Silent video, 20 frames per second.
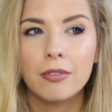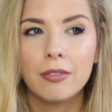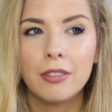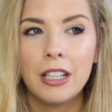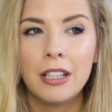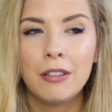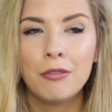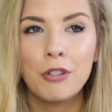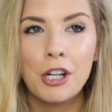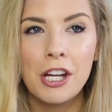
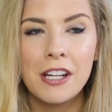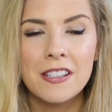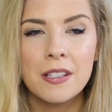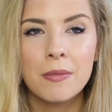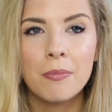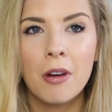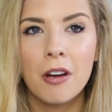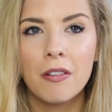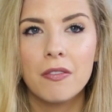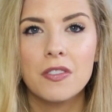in
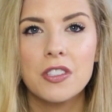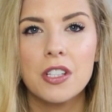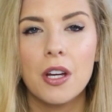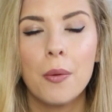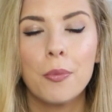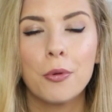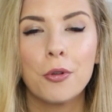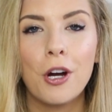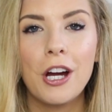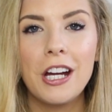recent months
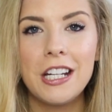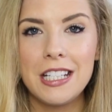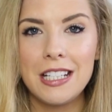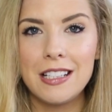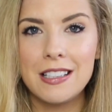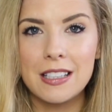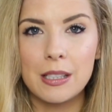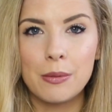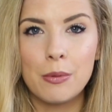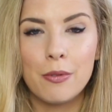
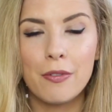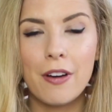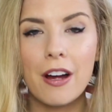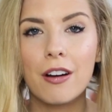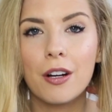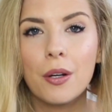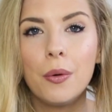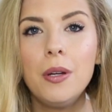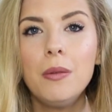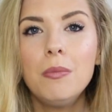upgraded some of
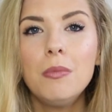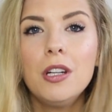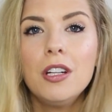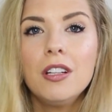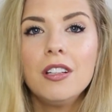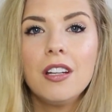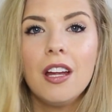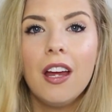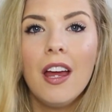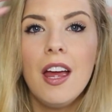our
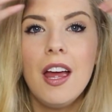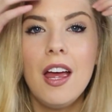equipment